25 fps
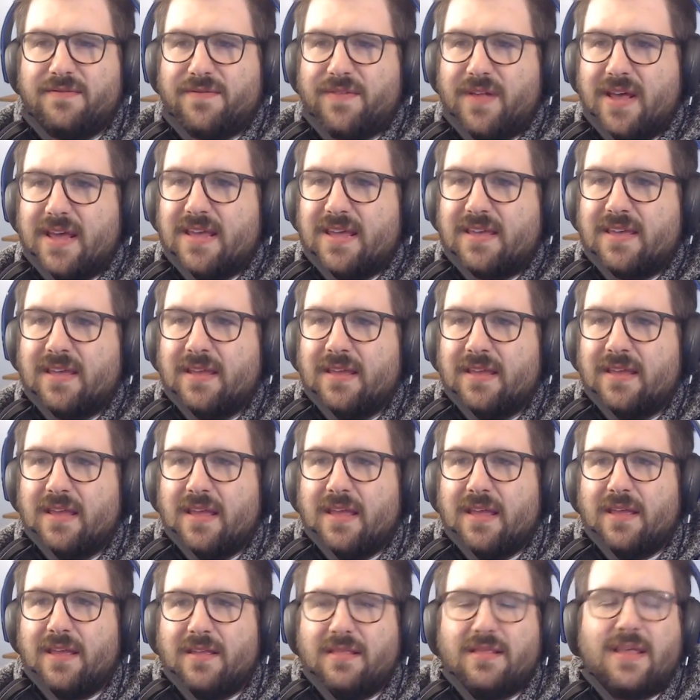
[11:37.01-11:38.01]
Like
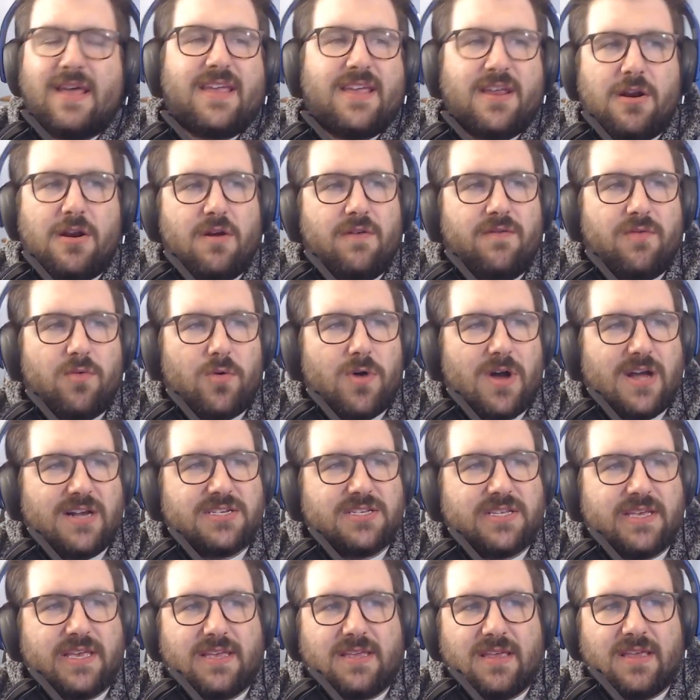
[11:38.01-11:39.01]
in Overwatch,
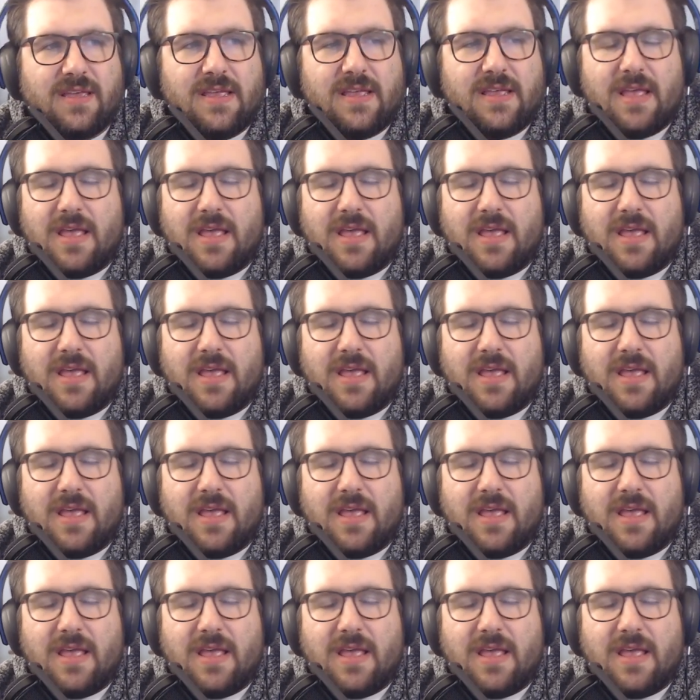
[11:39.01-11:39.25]
like,